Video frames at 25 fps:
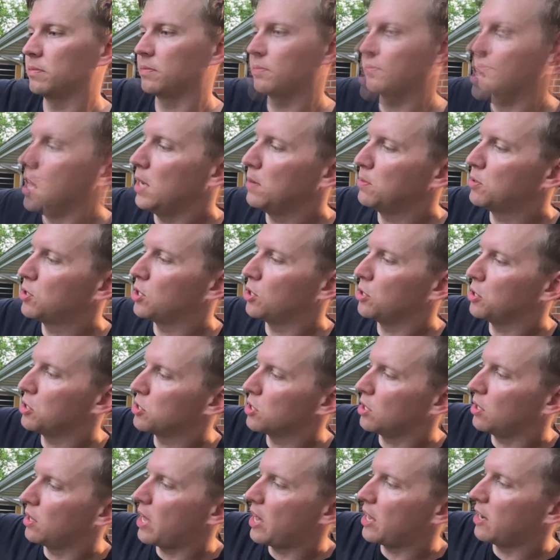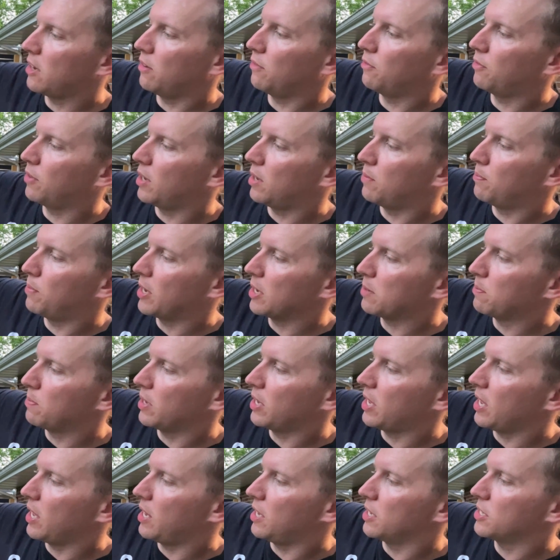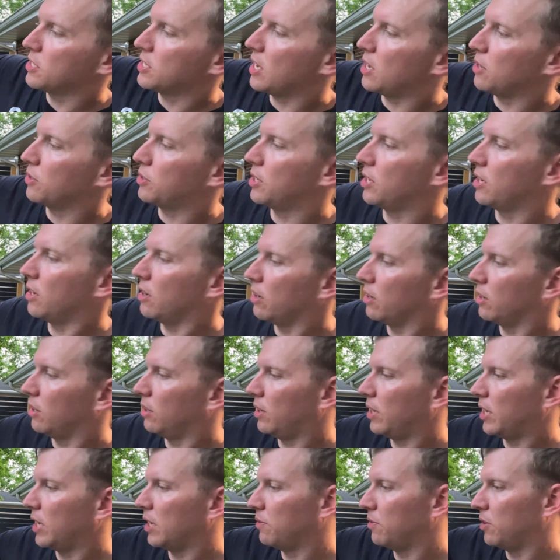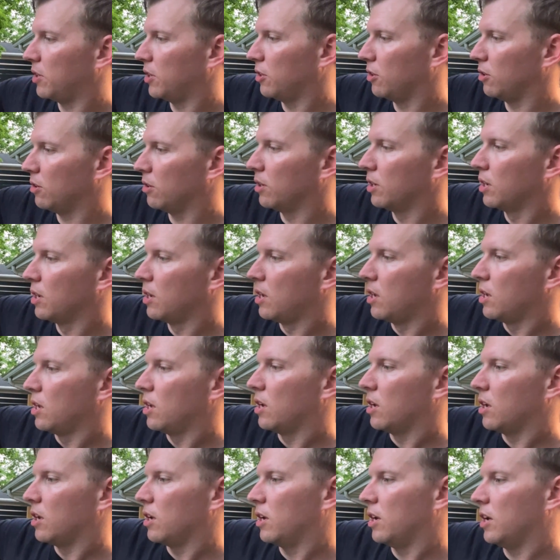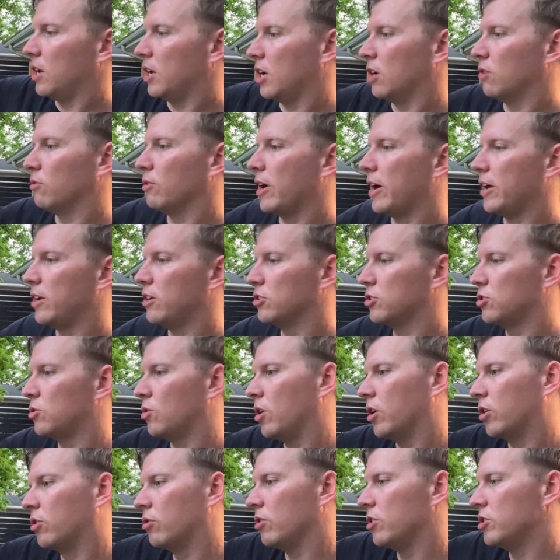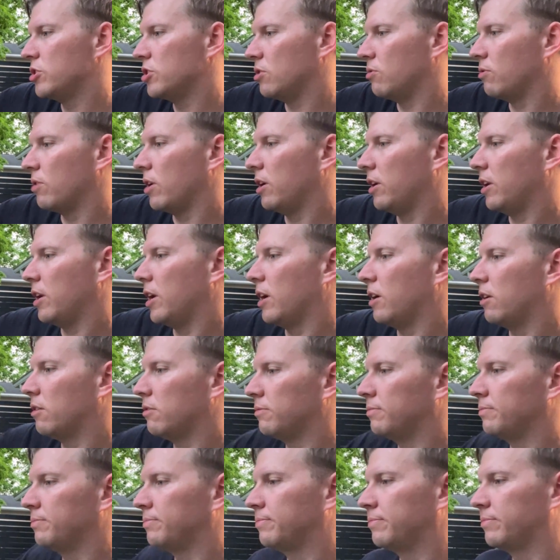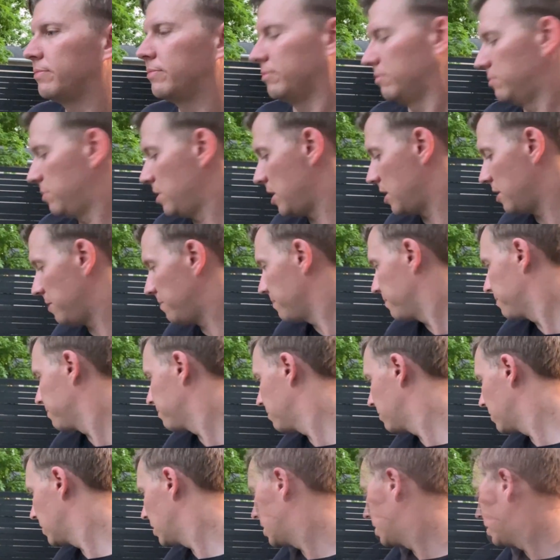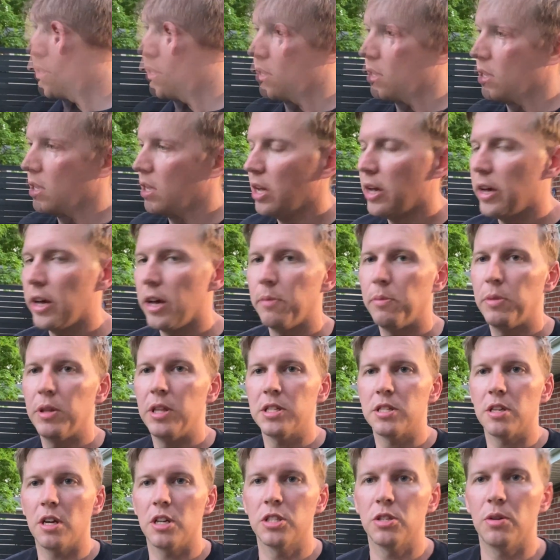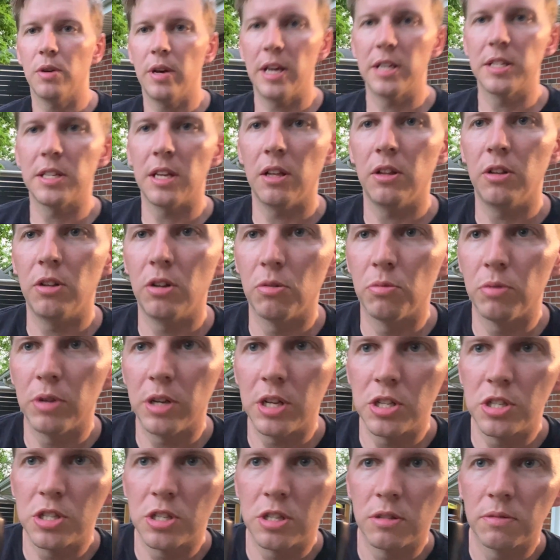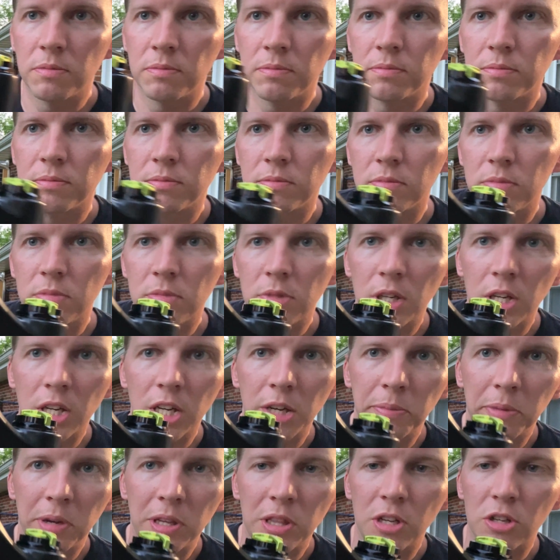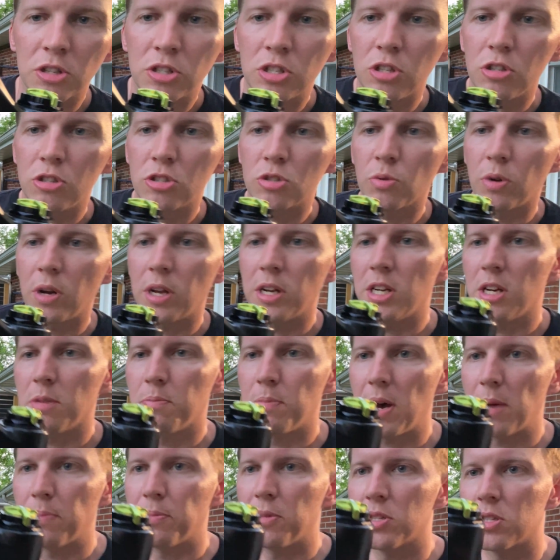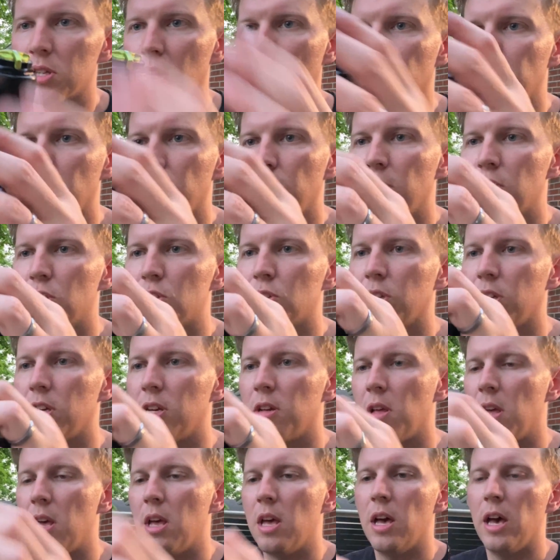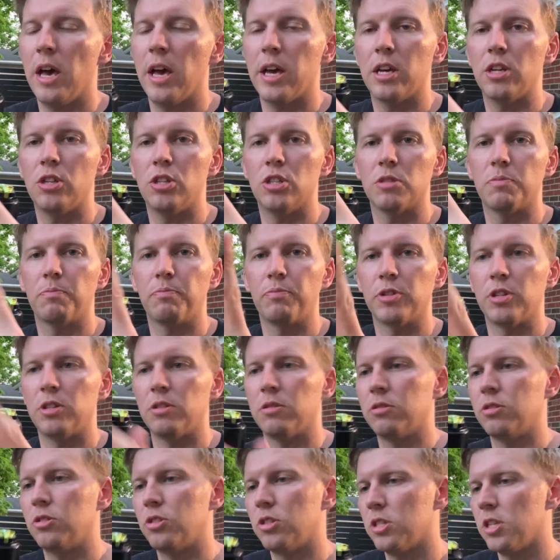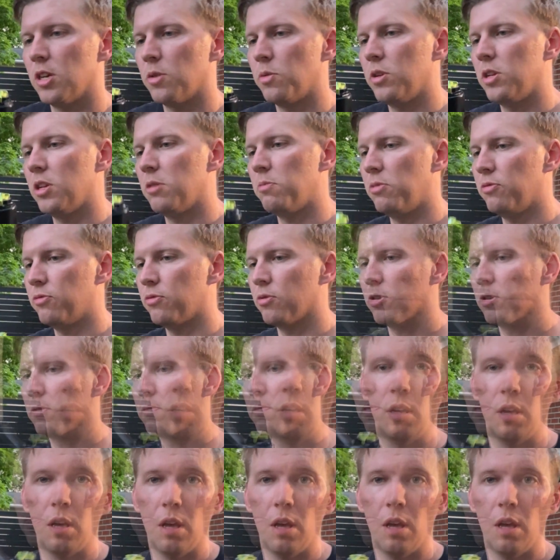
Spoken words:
I'm sure there's a lot of bike mechanics out there and a lot of other riders who are cringing right now. But this also has that little ridge in there too. So when I need to pop this off eventually, I can just like we did before.